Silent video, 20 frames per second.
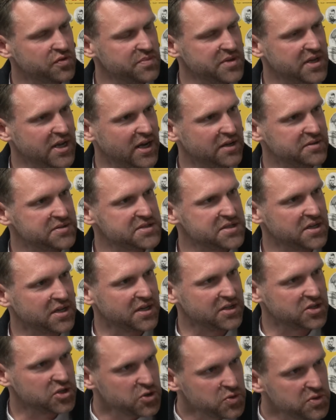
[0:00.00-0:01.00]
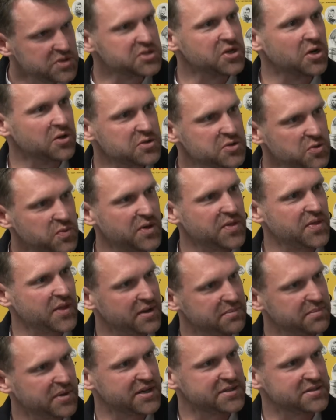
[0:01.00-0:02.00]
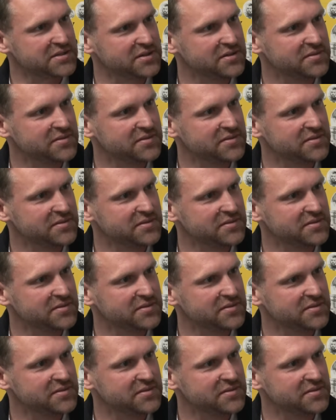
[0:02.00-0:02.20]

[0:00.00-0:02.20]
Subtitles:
the outside who is going to win that battle?